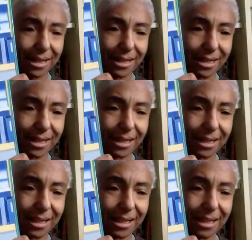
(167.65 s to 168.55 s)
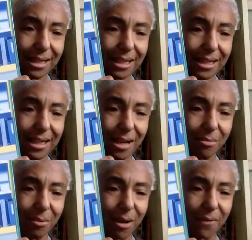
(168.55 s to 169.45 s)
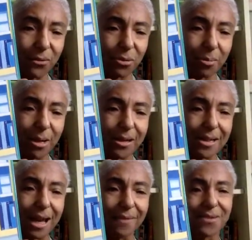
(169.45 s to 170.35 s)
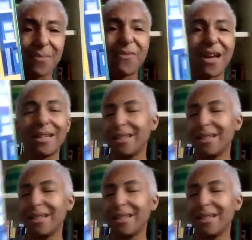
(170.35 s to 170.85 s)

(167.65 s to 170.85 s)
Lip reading: Deedly-dee, deedly-dum, I'm off to a party to have some fun.